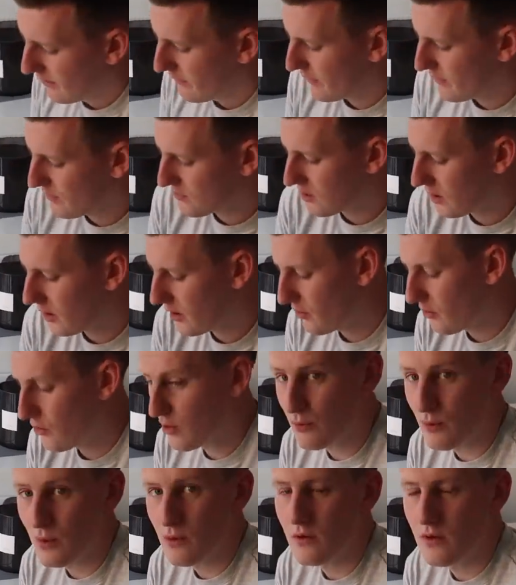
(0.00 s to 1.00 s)
it feels kind of
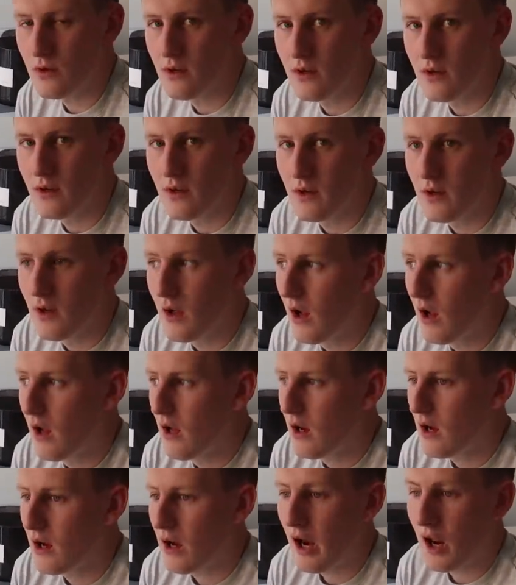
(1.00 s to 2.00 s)
normal.
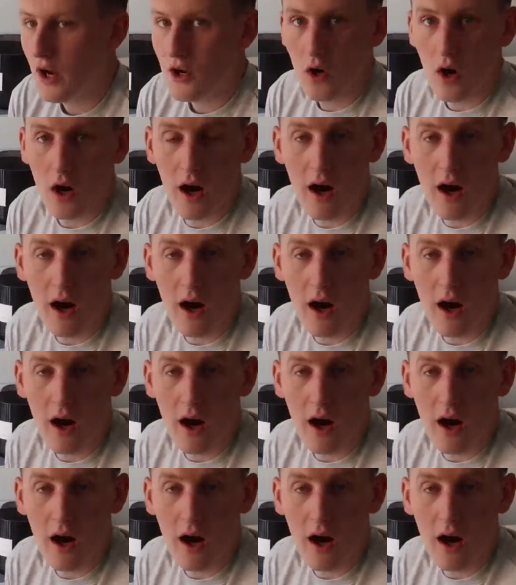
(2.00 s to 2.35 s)
And I got